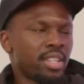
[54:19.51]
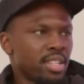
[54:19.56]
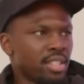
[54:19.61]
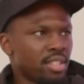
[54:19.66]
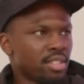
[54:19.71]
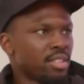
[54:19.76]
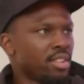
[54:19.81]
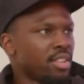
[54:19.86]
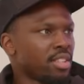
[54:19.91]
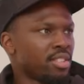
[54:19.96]

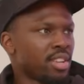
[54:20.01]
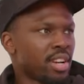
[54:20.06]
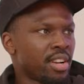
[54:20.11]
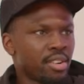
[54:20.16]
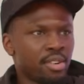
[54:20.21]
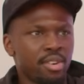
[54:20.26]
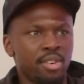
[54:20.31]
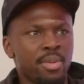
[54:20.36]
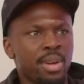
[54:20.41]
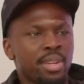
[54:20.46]
These lot are trying
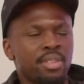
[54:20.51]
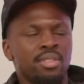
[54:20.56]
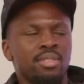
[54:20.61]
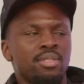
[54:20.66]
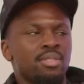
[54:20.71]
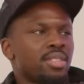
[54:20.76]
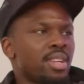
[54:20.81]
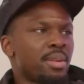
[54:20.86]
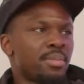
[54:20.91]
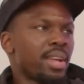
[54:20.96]
to go
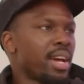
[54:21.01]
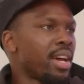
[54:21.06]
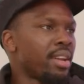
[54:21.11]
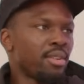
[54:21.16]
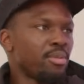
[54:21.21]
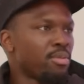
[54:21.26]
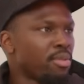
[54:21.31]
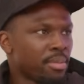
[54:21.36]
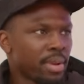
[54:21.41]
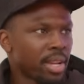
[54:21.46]
McDonald's. I'm like, I
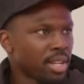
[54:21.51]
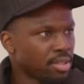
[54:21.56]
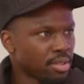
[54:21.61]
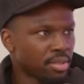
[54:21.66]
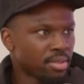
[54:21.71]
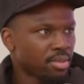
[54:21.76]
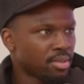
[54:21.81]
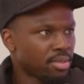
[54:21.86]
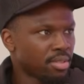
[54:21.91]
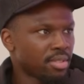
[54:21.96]
don't want
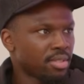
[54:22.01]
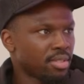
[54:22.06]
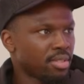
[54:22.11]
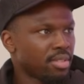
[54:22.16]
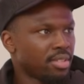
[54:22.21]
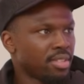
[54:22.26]
McDonald's.